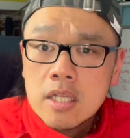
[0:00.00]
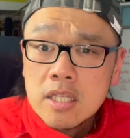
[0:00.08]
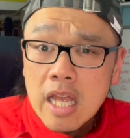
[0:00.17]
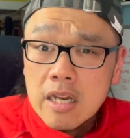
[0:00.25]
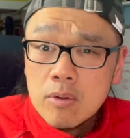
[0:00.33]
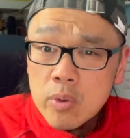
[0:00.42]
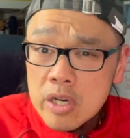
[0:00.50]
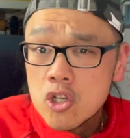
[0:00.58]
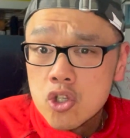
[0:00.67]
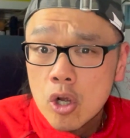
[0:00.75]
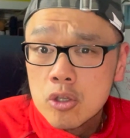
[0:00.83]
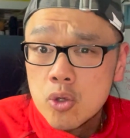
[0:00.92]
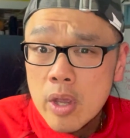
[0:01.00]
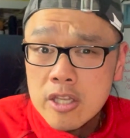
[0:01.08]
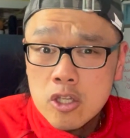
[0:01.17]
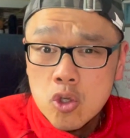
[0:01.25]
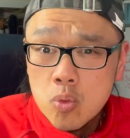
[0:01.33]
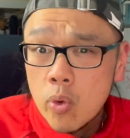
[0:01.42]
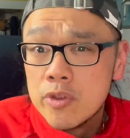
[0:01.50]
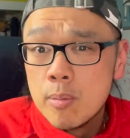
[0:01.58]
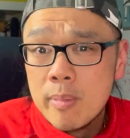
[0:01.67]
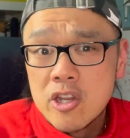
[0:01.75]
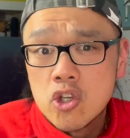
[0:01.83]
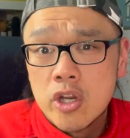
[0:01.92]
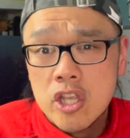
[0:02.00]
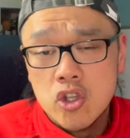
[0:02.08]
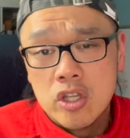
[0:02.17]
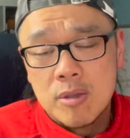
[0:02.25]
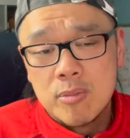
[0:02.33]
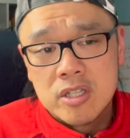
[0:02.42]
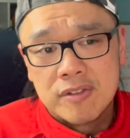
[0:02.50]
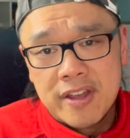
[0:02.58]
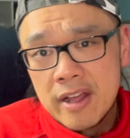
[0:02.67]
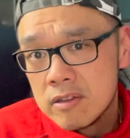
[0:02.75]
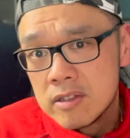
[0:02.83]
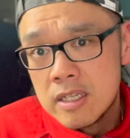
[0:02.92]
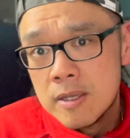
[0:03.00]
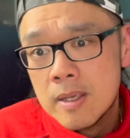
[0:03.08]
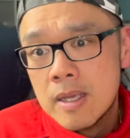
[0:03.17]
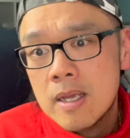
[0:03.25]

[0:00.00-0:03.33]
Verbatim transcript: that really shocked you, and you want to make sure that you keep yourself healthy.